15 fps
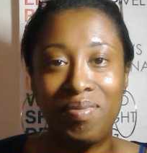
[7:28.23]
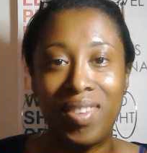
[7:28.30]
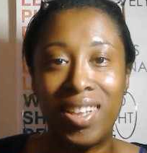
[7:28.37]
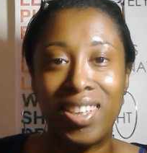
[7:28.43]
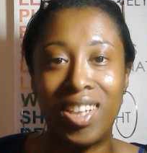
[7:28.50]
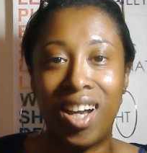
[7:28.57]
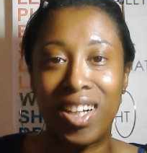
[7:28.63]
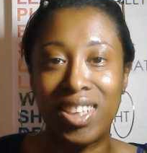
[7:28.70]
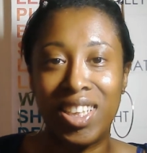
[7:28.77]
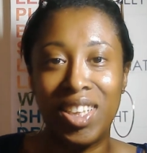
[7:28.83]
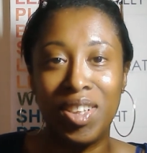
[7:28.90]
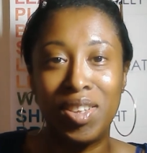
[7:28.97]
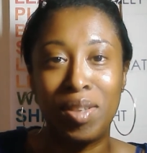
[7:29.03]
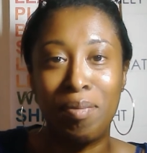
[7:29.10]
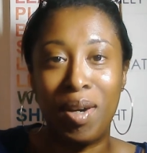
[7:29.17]
Talk to
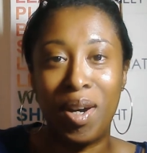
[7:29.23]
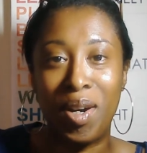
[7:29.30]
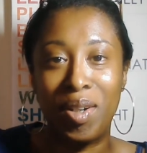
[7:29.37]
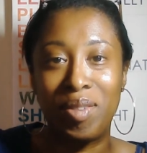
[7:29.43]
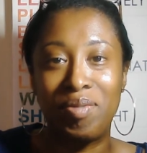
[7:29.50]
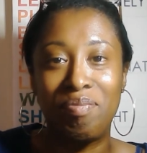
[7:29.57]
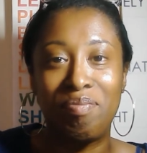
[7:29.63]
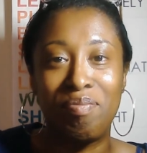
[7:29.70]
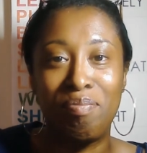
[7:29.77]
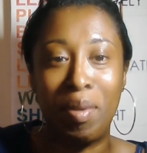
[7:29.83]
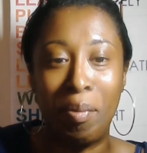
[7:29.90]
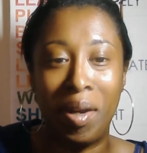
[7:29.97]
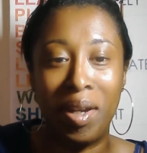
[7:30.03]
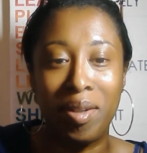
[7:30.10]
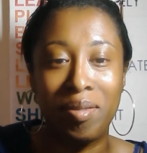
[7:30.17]
you tomorrow. Bye-bye.